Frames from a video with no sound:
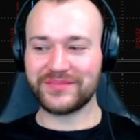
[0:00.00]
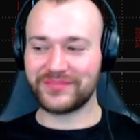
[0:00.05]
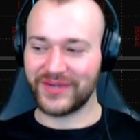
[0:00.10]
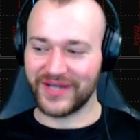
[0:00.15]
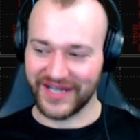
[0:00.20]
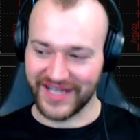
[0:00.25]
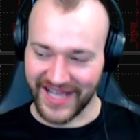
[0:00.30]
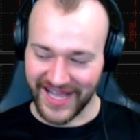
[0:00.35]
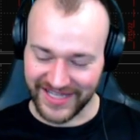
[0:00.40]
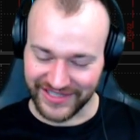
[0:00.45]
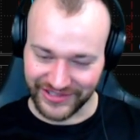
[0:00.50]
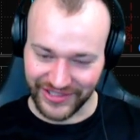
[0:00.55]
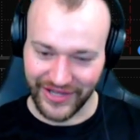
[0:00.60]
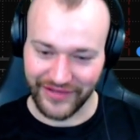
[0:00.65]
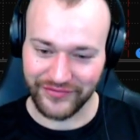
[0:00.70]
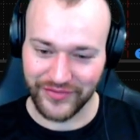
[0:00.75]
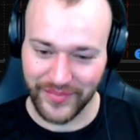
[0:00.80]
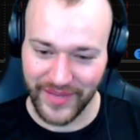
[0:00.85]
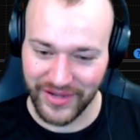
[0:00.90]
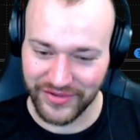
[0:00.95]
but I
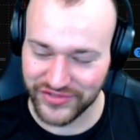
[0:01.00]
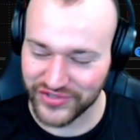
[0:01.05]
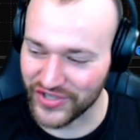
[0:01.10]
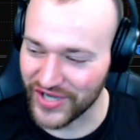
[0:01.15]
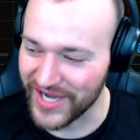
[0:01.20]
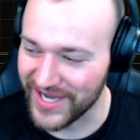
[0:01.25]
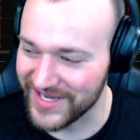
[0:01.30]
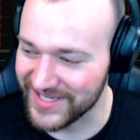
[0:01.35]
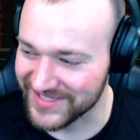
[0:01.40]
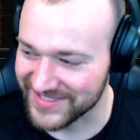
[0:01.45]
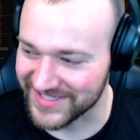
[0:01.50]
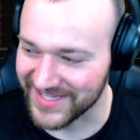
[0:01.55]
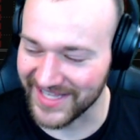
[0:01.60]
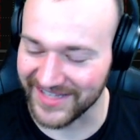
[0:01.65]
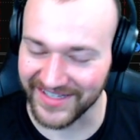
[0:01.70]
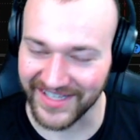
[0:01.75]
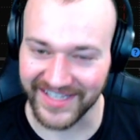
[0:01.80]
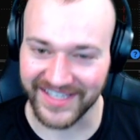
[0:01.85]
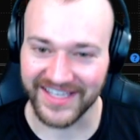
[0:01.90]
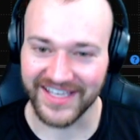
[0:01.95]
love about trading is that,
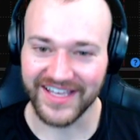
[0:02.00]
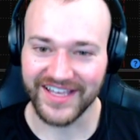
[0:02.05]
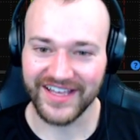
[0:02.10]
like,